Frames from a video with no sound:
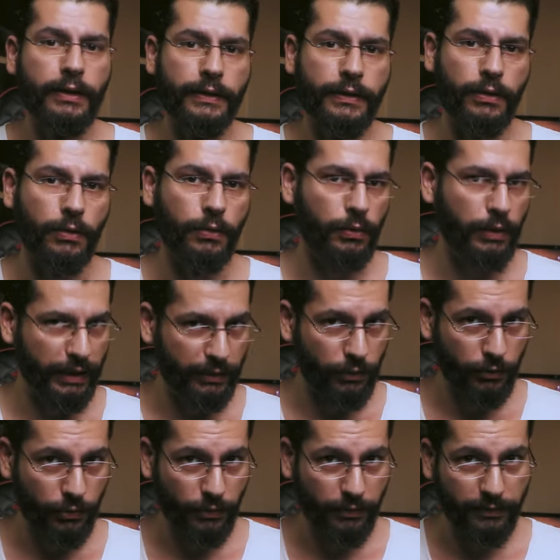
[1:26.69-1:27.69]
so I
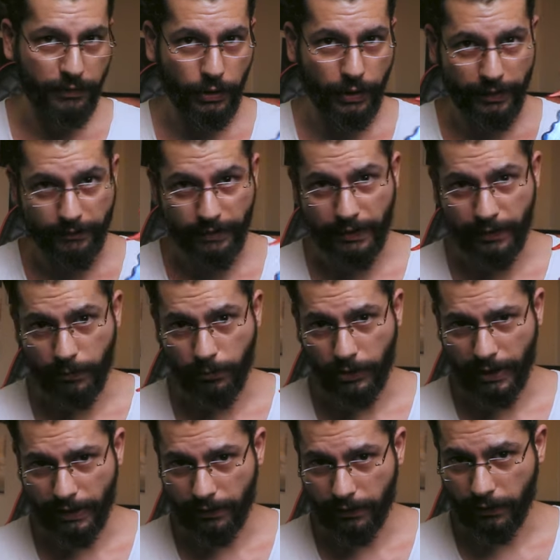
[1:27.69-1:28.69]
don't know if you have this
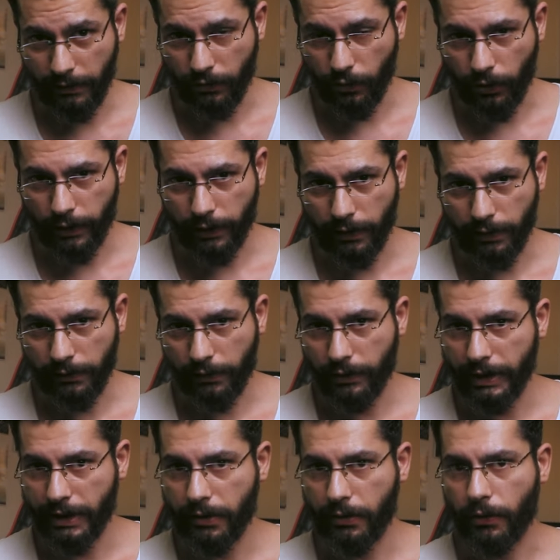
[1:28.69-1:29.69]
brand in your
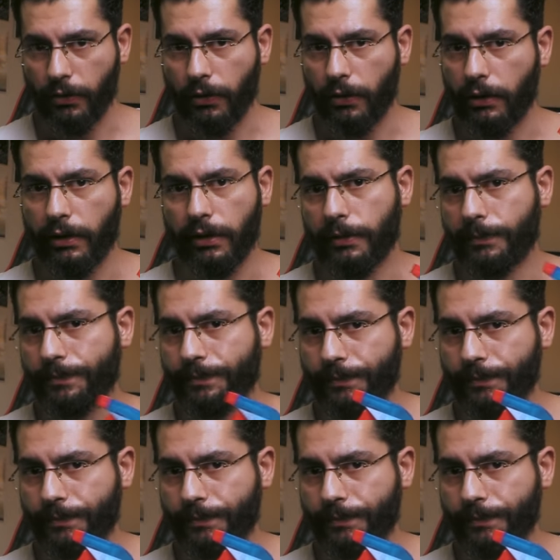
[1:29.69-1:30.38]
country or